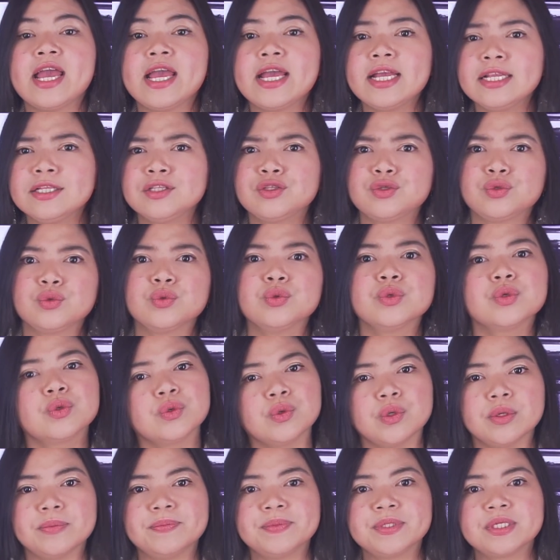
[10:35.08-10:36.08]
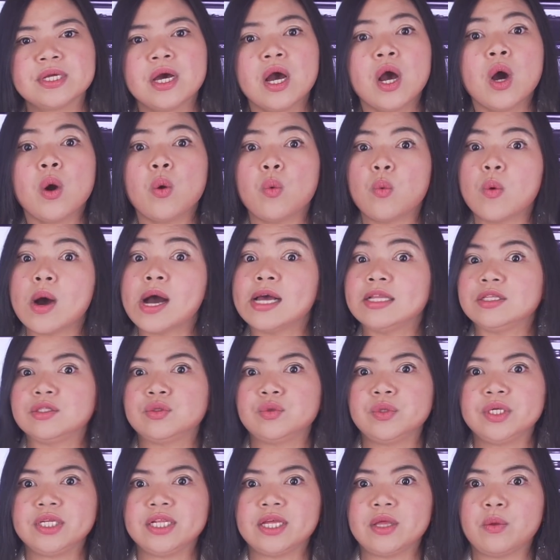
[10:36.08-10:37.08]
in two groups, one
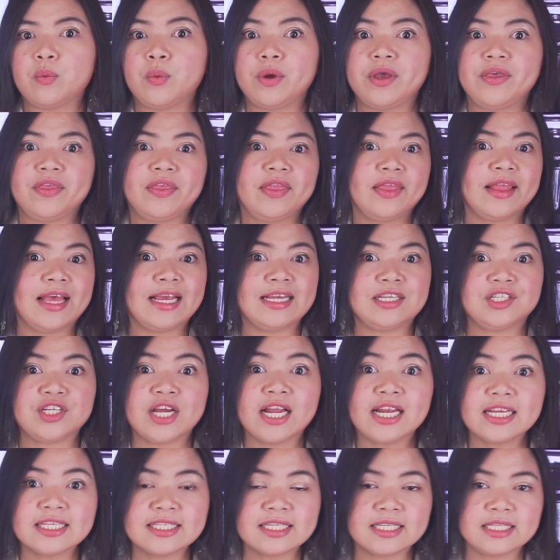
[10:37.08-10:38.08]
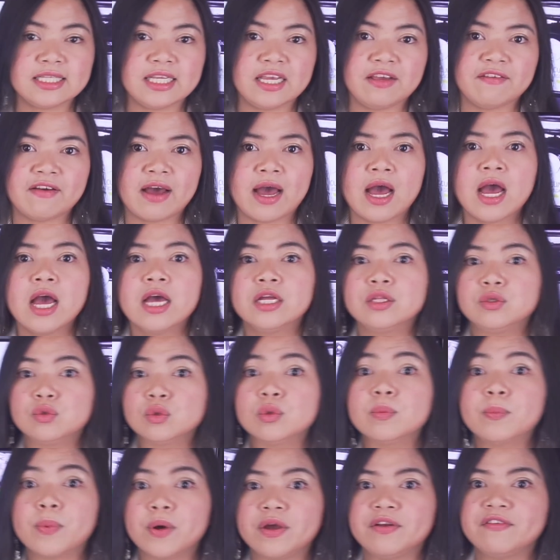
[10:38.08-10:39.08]
treated with Nigella sativa,
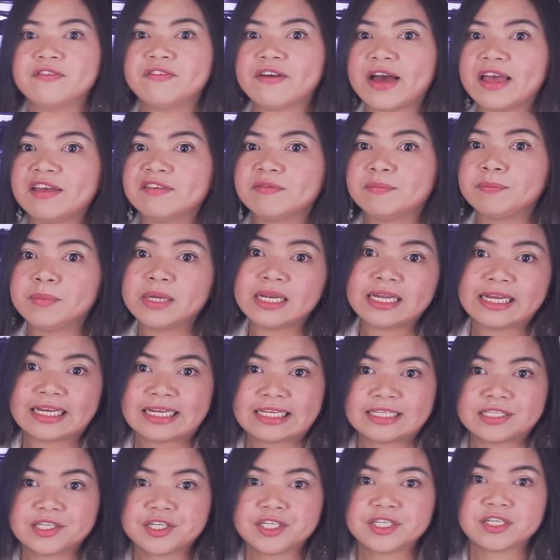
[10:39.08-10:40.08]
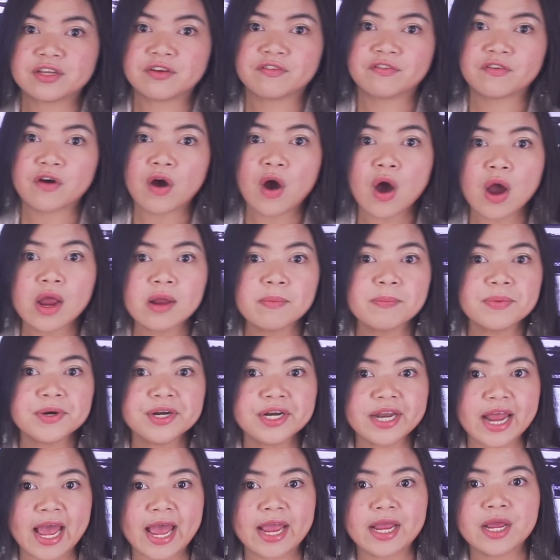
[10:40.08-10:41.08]
2.5 milliliters of oil per
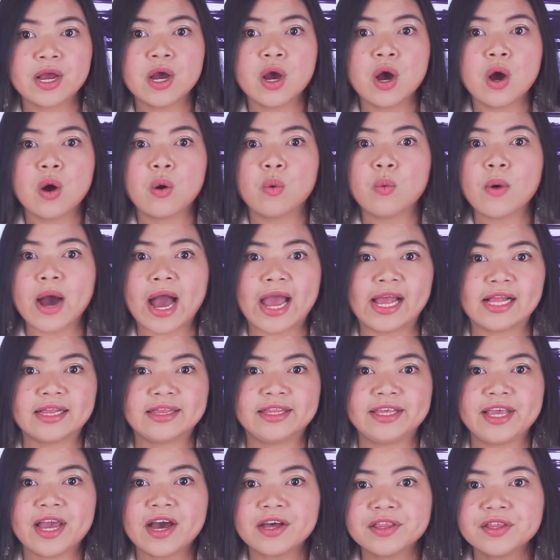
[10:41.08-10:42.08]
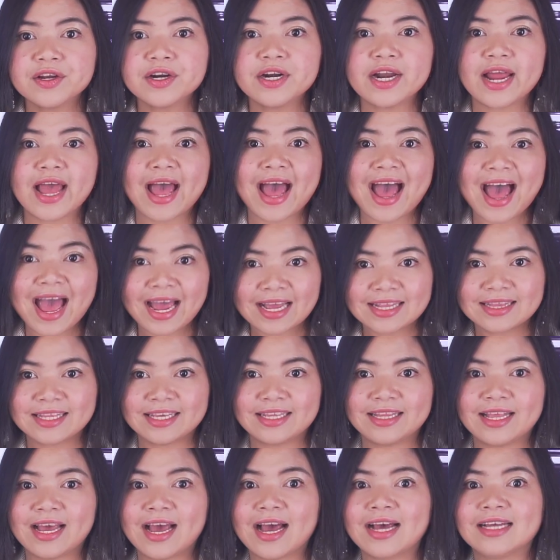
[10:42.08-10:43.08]
day, while the other
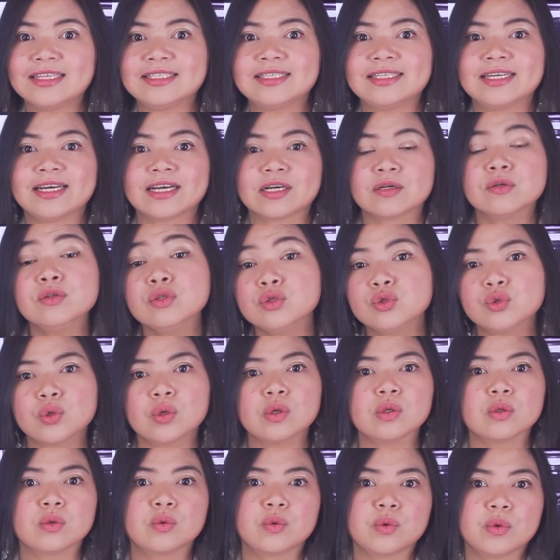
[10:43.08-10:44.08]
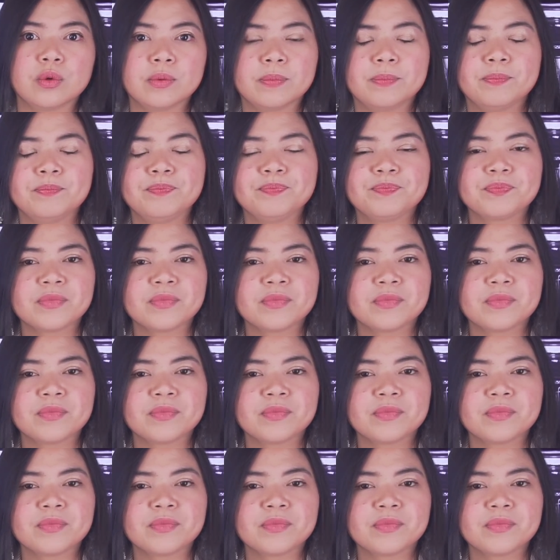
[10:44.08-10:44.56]
acted as a control group.